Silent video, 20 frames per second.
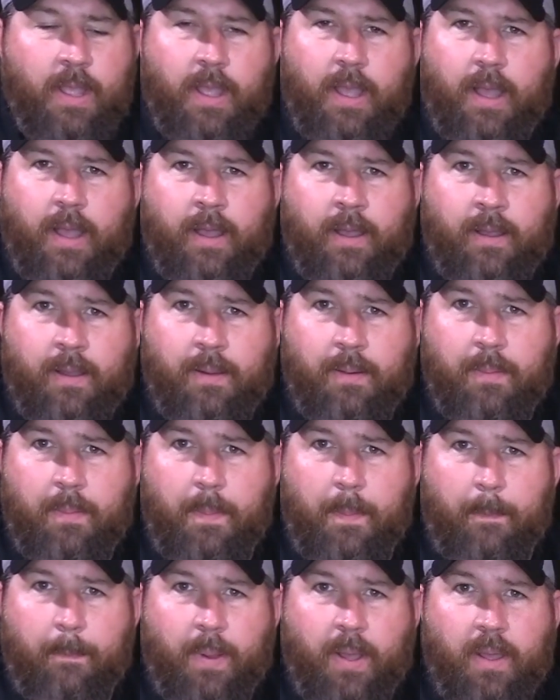
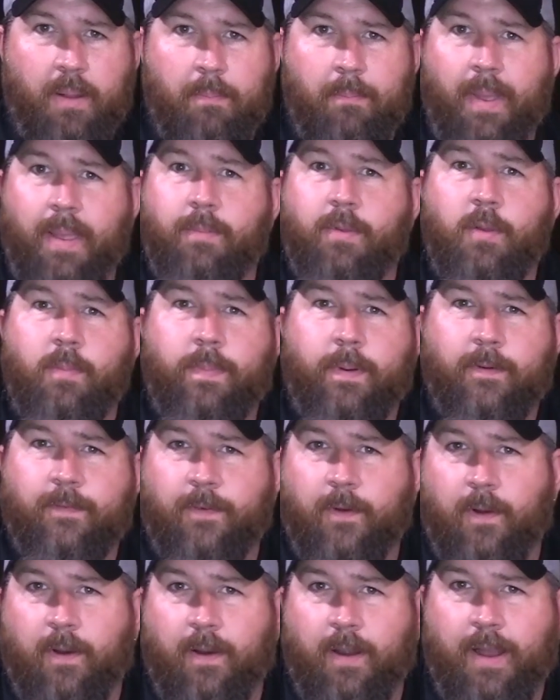But maybe you
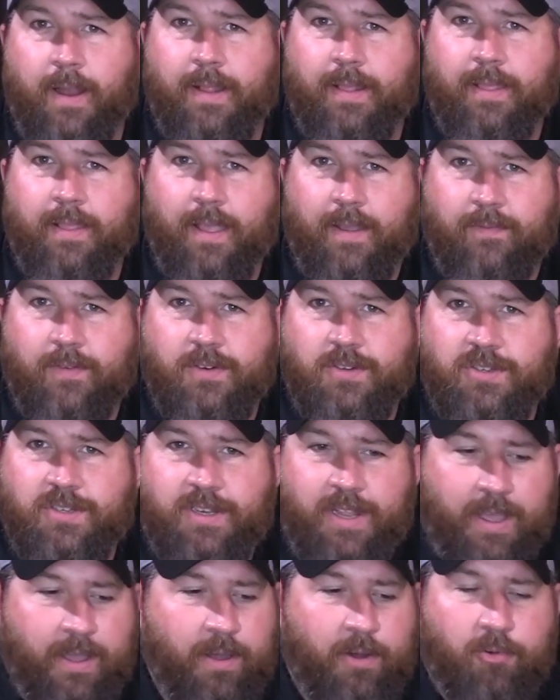prefer a lever
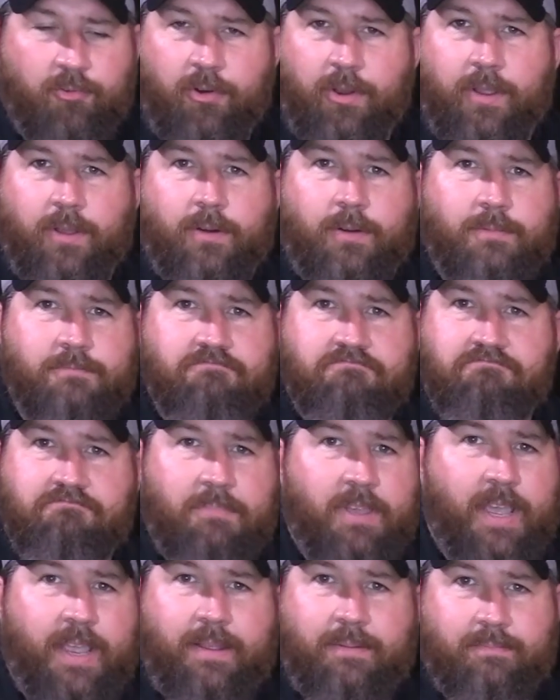style reel.
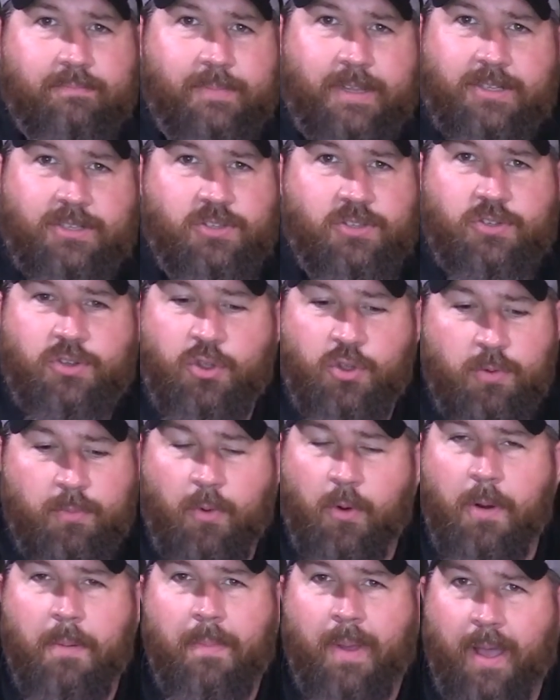Hey, that's two
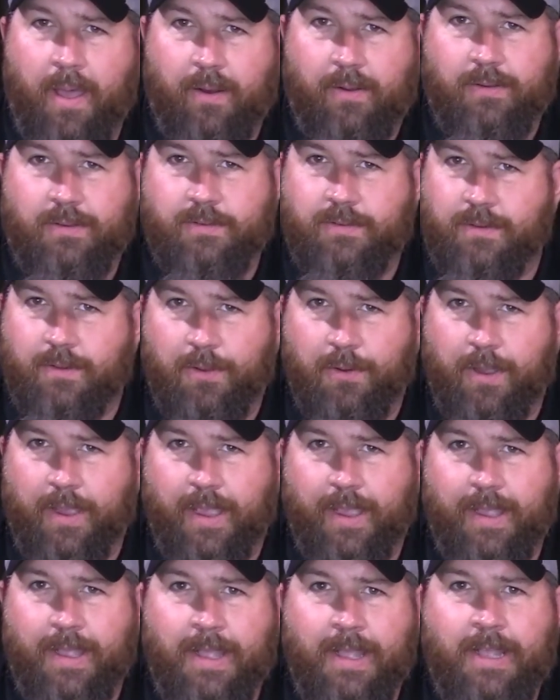more models,
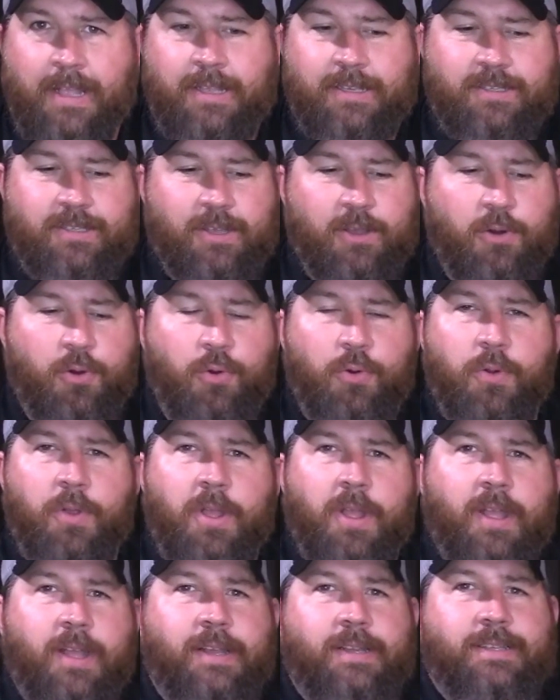okay? So
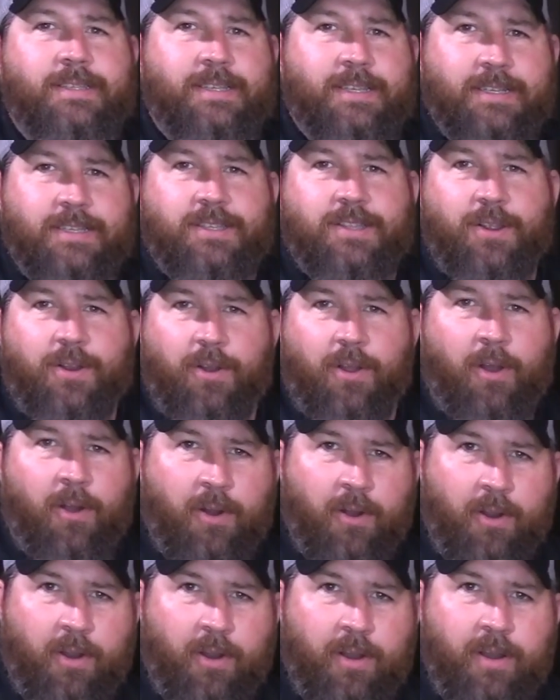since there
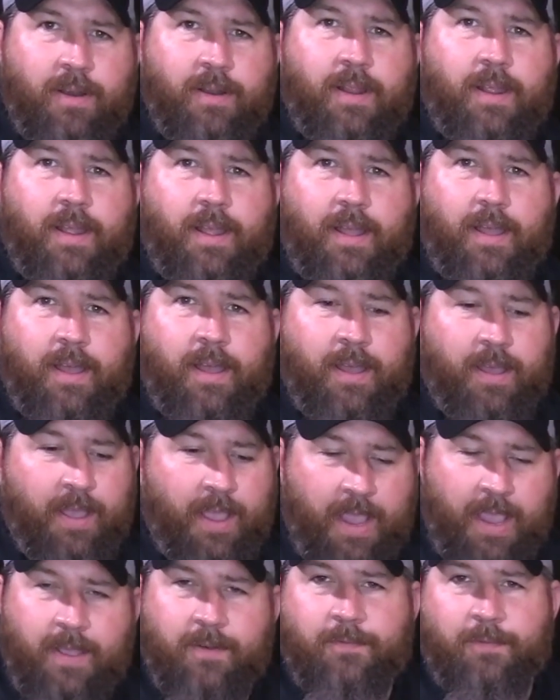are a
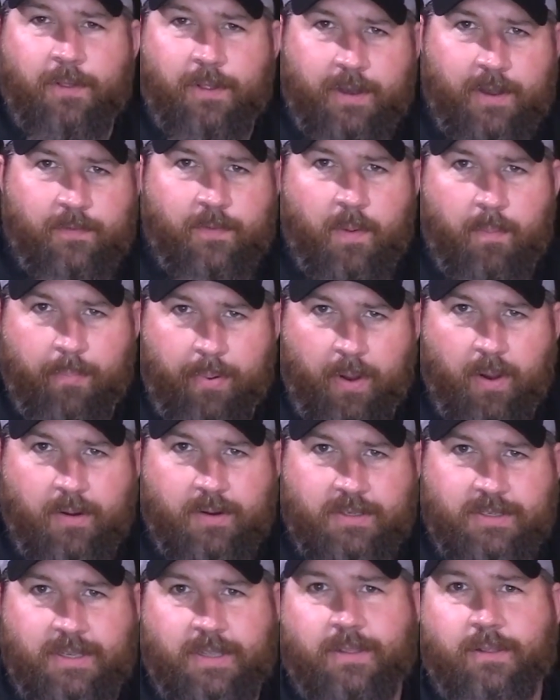handful of different
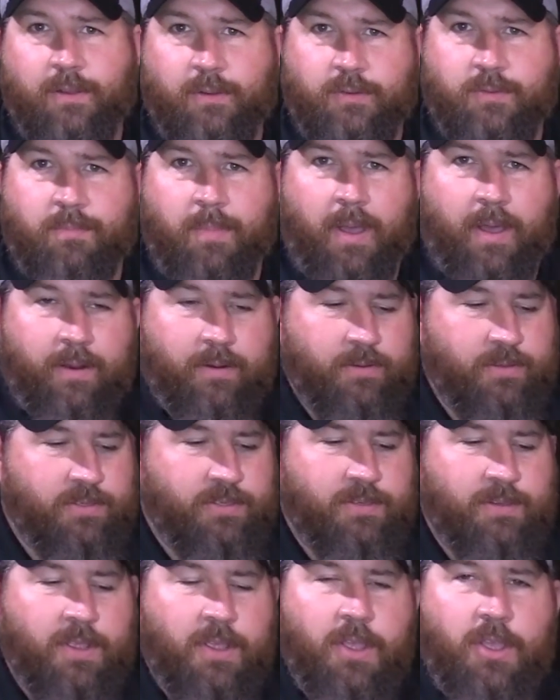parts in those
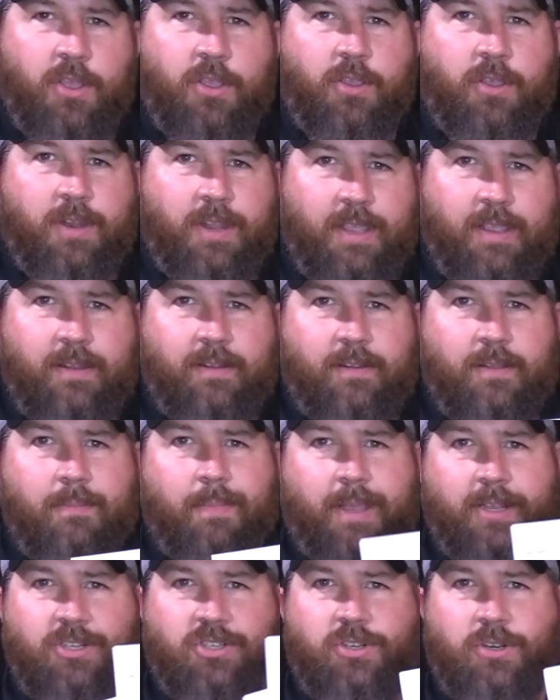models, you need to
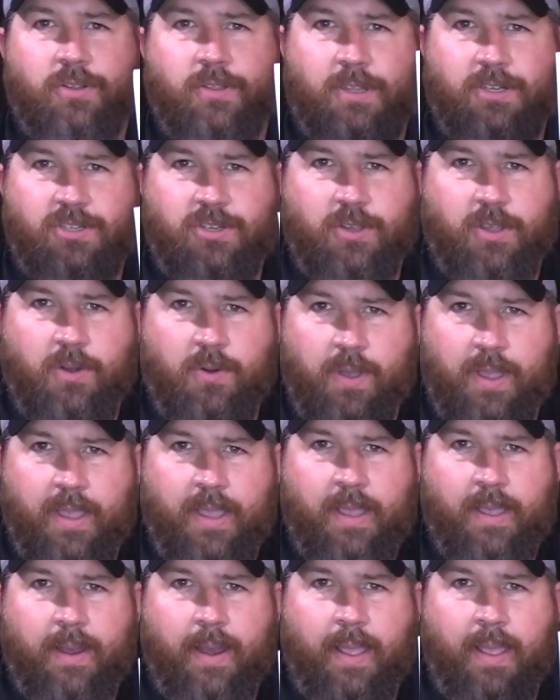make sure that you go
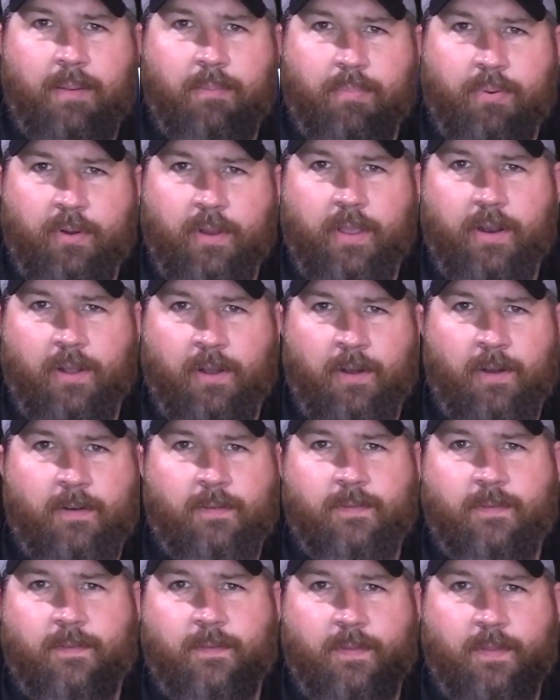ahead and print
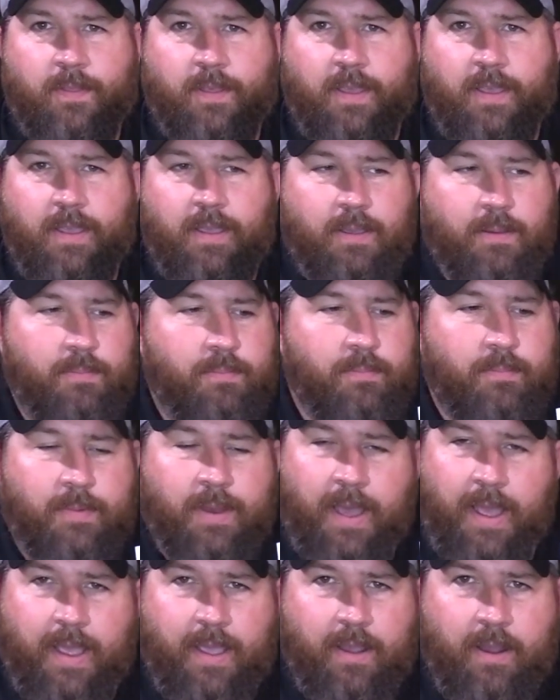off the
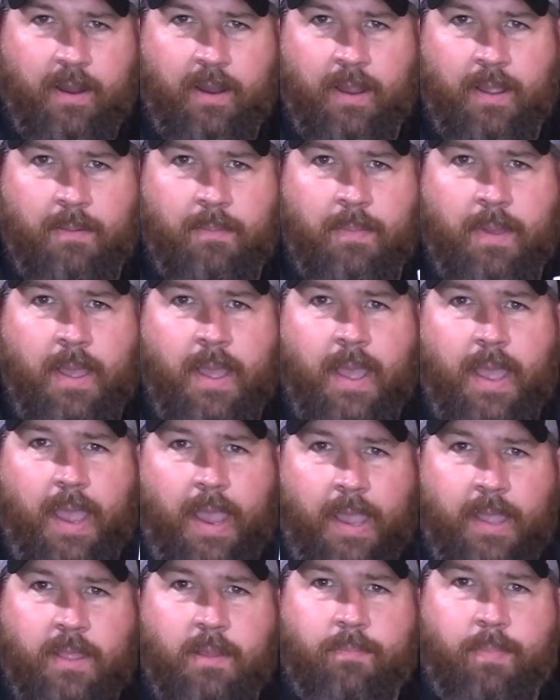diagram
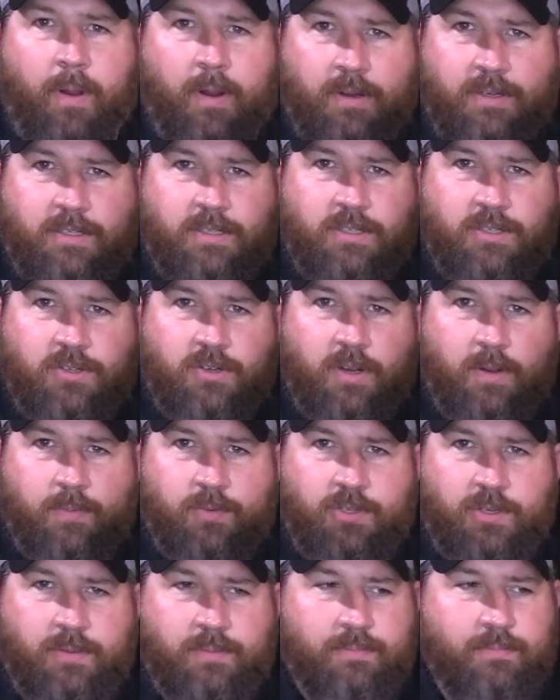and the parts
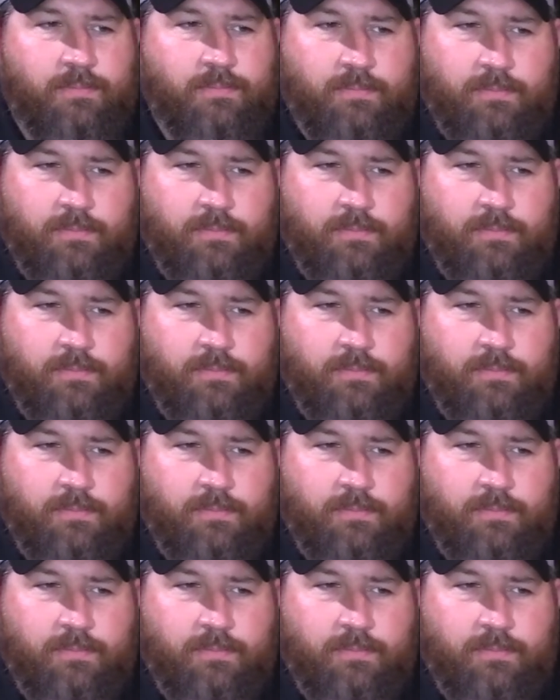description.